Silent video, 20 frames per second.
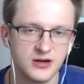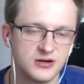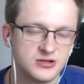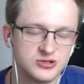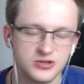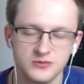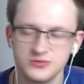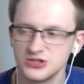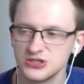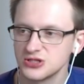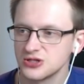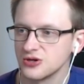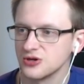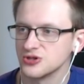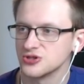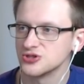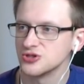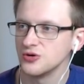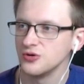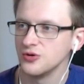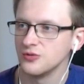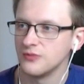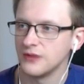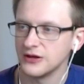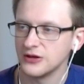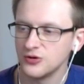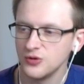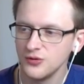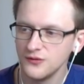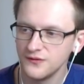So I'm just gonna show you my
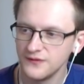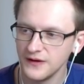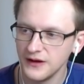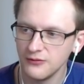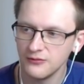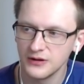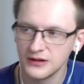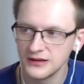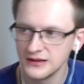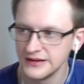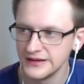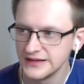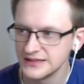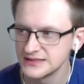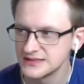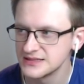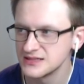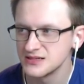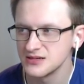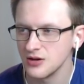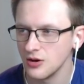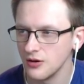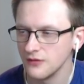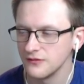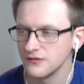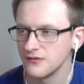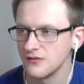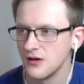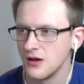two favorite lists of